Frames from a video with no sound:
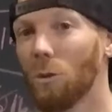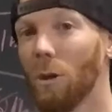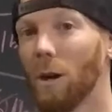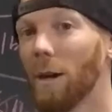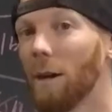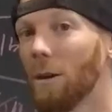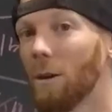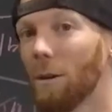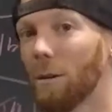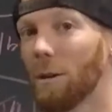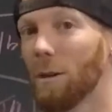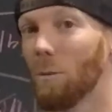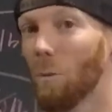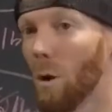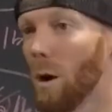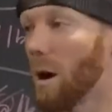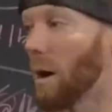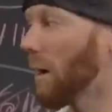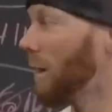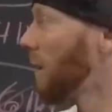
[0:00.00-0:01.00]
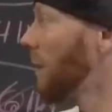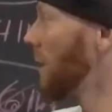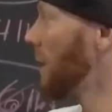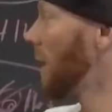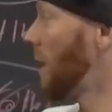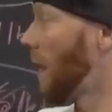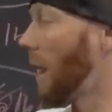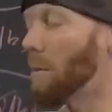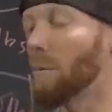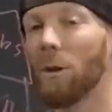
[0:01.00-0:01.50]
I can hardly walk.
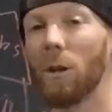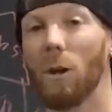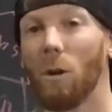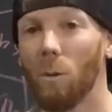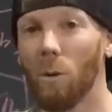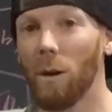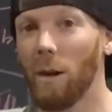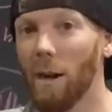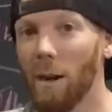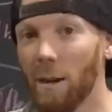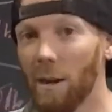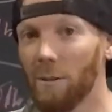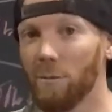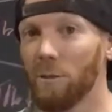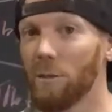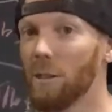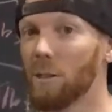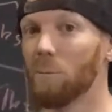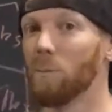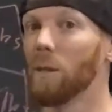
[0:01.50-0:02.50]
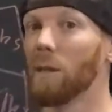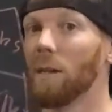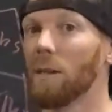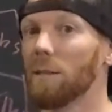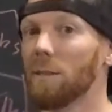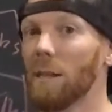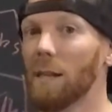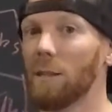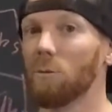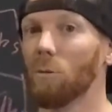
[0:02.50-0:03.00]
I'm going to go work out after this because
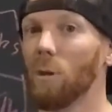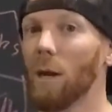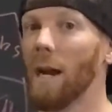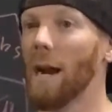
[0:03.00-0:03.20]
that's what I